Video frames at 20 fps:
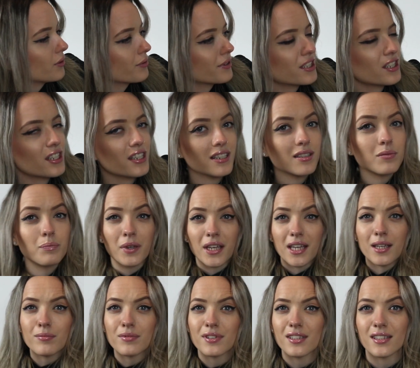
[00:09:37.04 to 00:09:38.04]
I wish it did
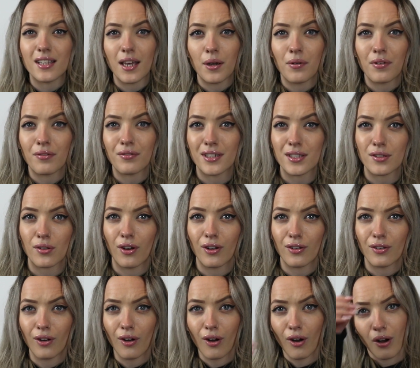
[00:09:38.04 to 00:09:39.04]
beep to say whether it's
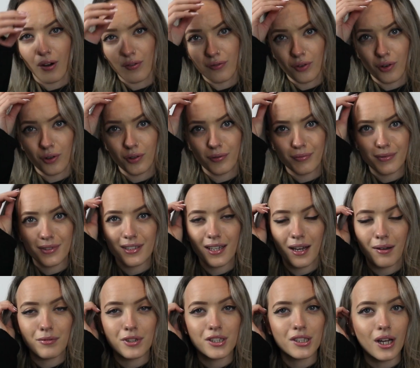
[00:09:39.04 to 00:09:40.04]
on or off or up to
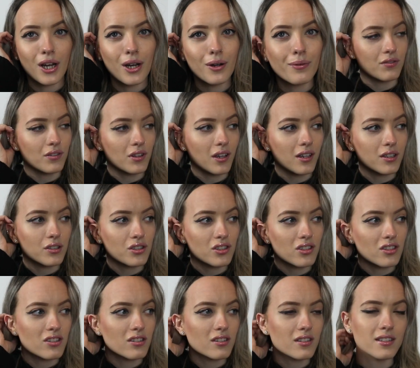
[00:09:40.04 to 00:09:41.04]
temperature, even though it
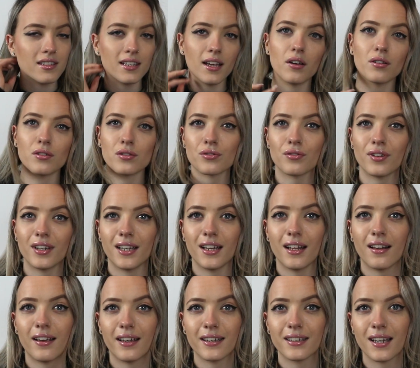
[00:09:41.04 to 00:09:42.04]
just says on screen
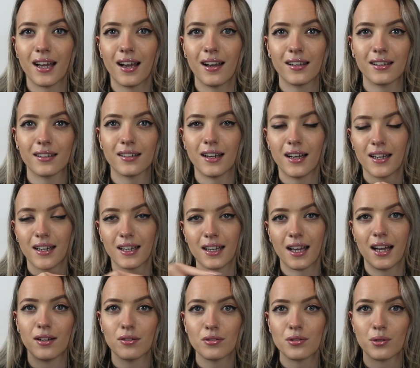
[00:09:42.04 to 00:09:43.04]
it like kind of
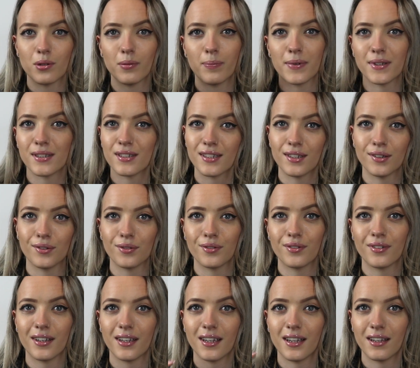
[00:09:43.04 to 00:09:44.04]
counts up
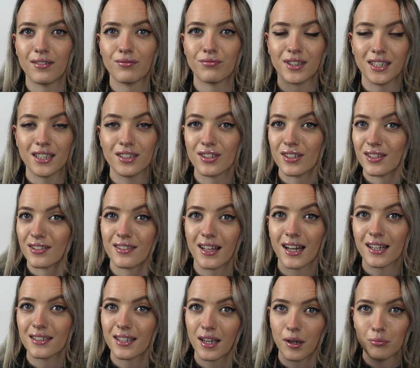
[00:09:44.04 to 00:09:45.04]
until it reaches
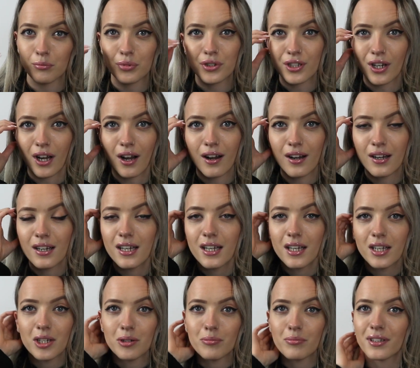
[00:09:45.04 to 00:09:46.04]
that temperature.
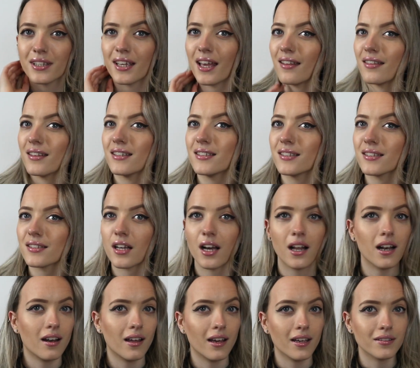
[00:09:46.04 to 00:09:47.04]
But yeah, this is
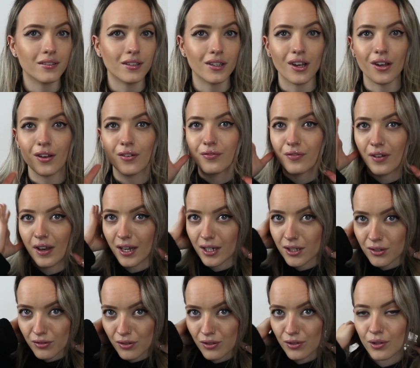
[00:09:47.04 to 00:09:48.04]
kind of like the
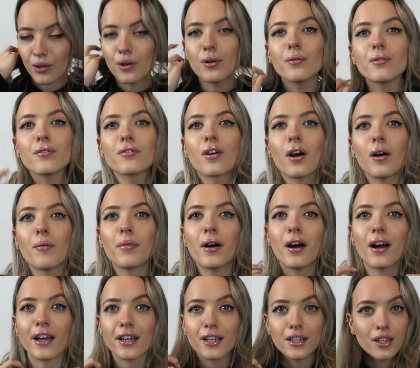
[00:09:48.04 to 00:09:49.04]
finished result. We've got
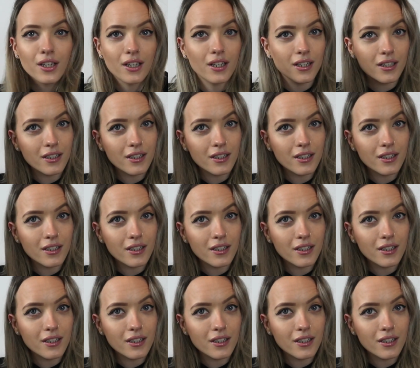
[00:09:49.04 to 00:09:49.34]
my